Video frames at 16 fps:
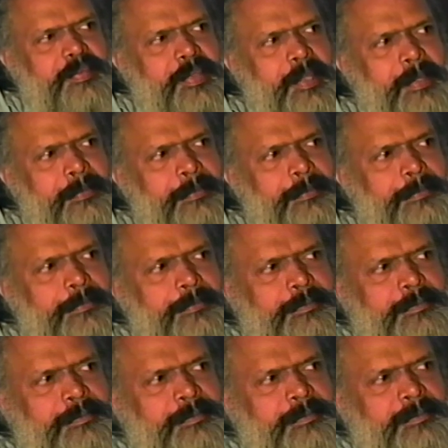They
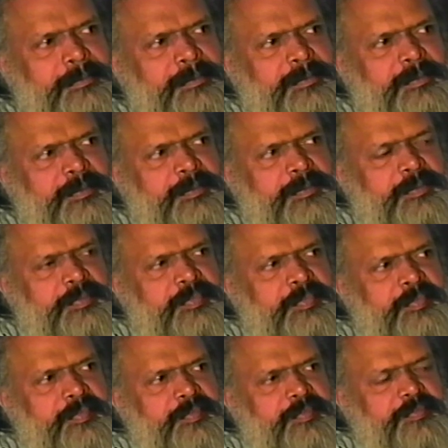reminded me, I don't know whether
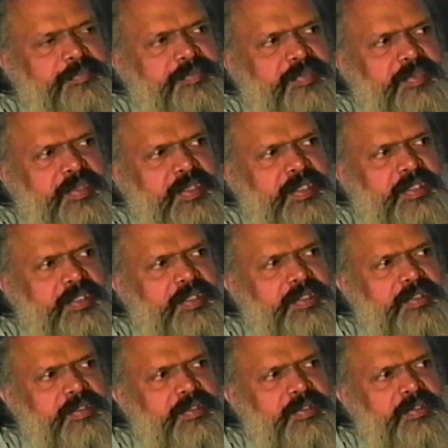you've ever seen
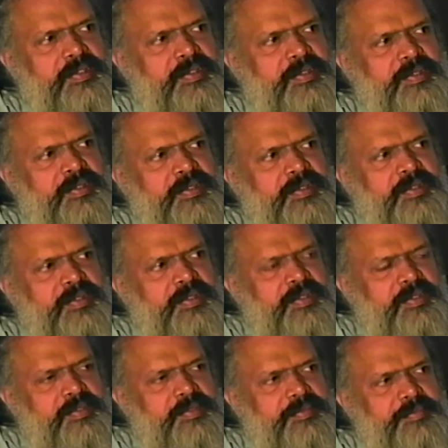Vertov's
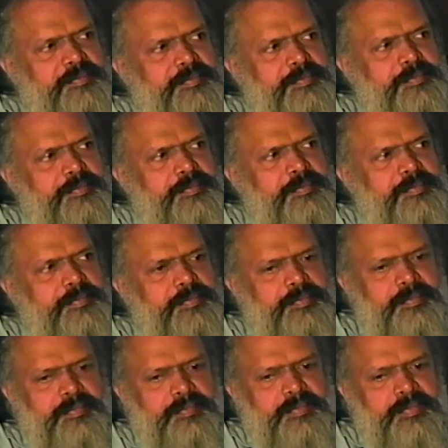Man with a Movie Camera.